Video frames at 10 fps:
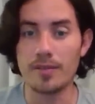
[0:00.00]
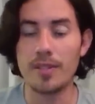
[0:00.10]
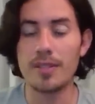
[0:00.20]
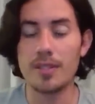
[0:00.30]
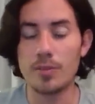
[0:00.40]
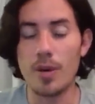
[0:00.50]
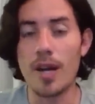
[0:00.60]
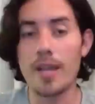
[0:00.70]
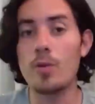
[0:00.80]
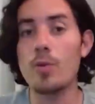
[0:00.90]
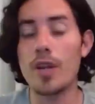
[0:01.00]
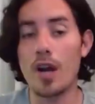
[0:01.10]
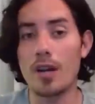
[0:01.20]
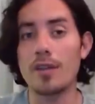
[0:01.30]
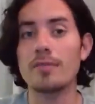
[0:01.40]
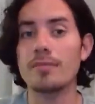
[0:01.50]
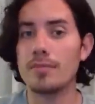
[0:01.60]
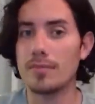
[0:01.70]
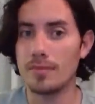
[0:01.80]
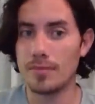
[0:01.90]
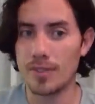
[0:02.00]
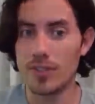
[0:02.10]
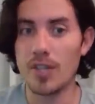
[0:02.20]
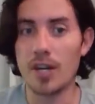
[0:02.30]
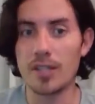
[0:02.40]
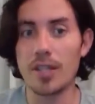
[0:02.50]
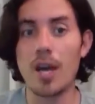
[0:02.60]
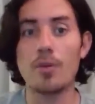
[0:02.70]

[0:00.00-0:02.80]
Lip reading: this is why we are starting